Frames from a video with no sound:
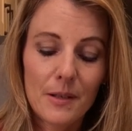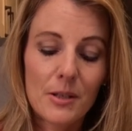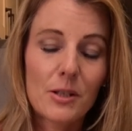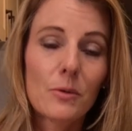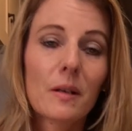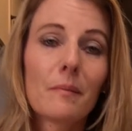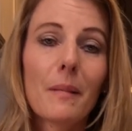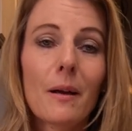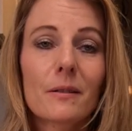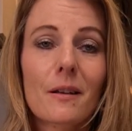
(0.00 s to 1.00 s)
so it
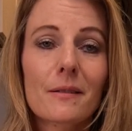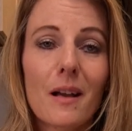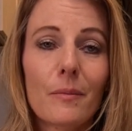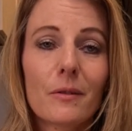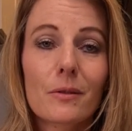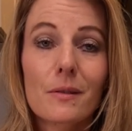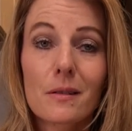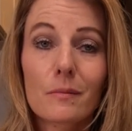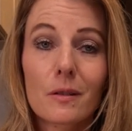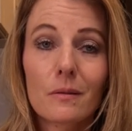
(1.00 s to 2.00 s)
can melt on top of those
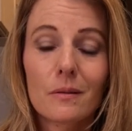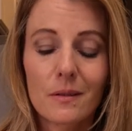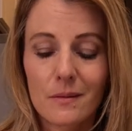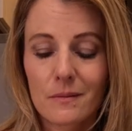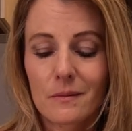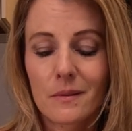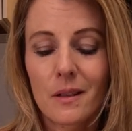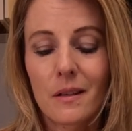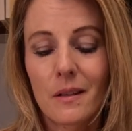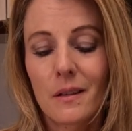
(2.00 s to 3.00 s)
cinnamon rolls.
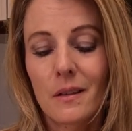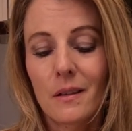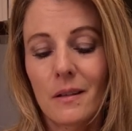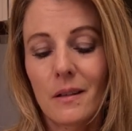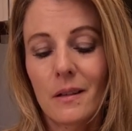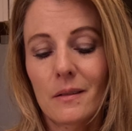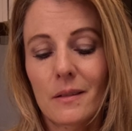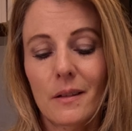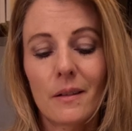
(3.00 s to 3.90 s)
And